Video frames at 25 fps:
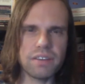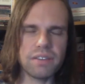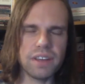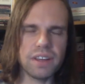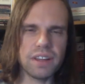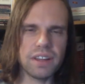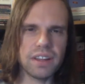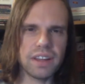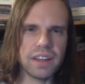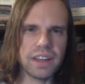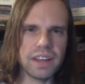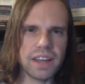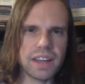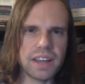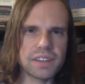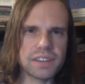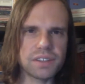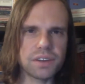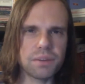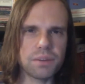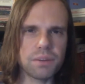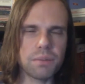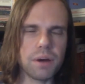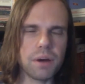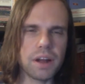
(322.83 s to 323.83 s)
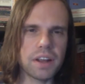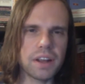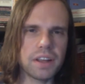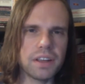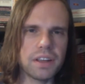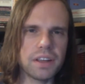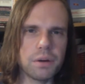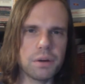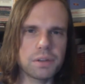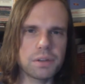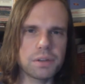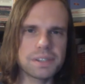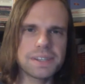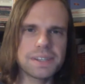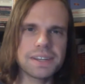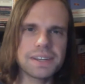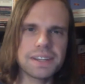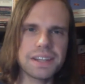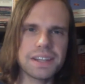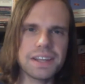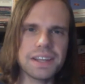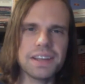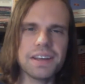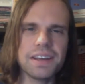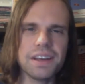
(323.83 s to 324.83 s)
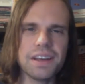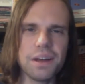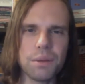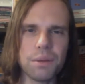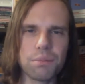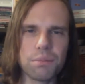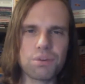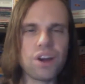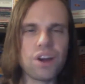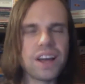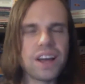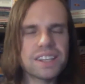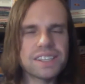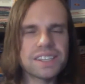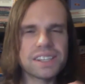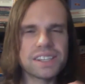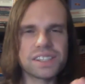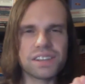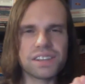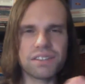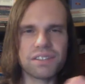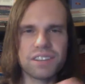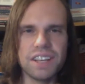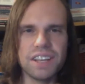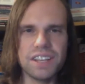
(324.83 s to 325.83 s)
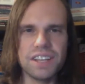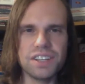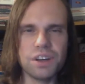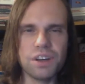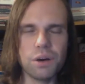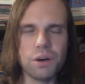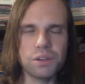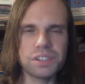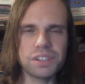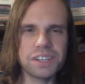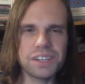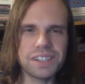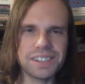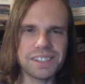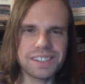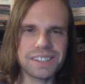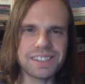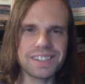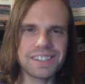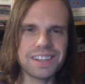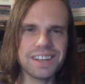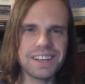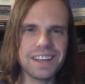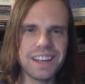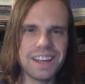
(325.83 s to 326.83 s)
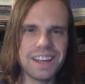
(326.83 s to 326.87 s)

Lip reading: feeling as your body goes into the process of ketosis,